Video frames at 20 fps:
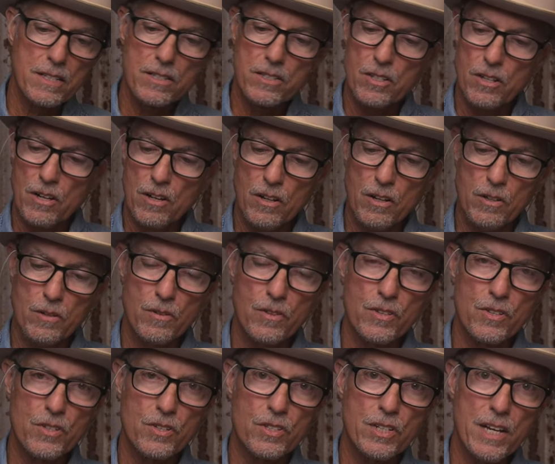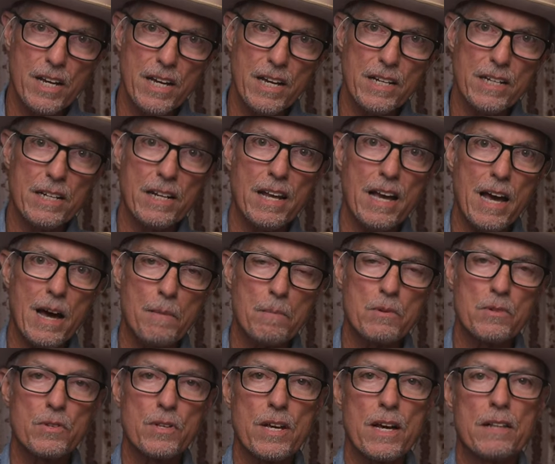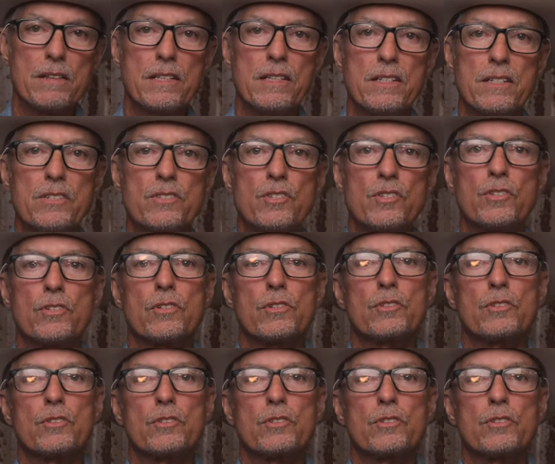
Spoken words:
It's all over the state. It happens at these